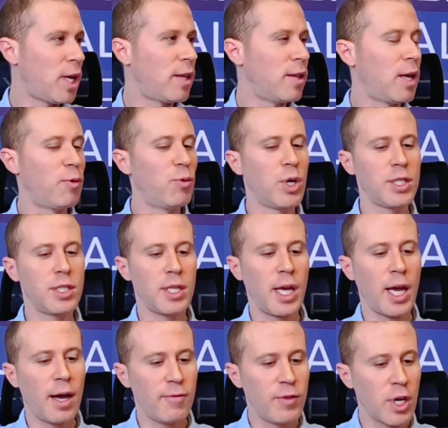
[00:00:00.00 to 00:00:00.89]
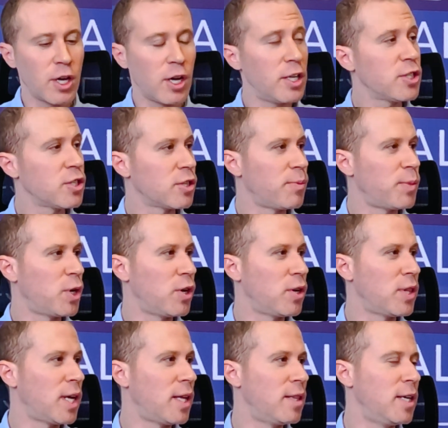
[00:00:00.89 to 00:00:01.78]
And then once they have the
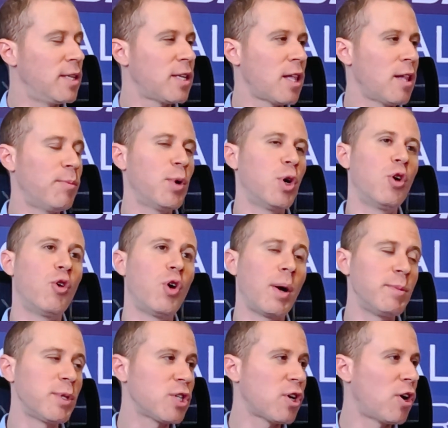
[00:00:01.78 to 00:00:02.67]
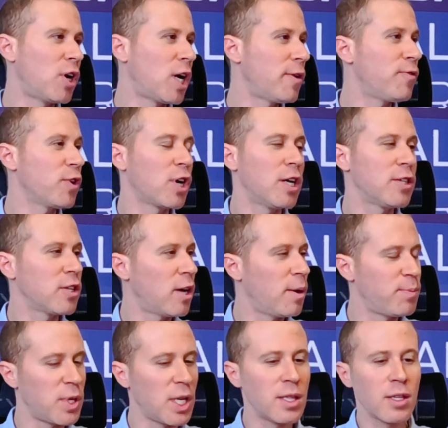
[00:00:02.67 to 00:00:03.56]
customer, then they tell them, oh, I'm sorry, I forgot to
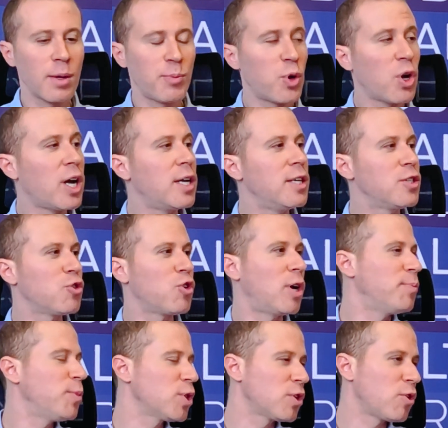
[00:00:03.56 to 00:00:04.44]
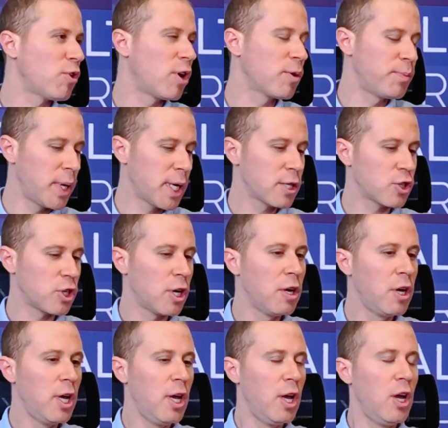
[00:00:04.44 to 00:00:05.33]
update the price or I put the wrong
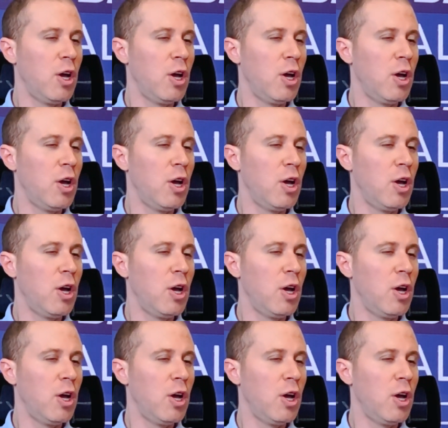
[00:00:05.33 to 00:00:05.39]
picture.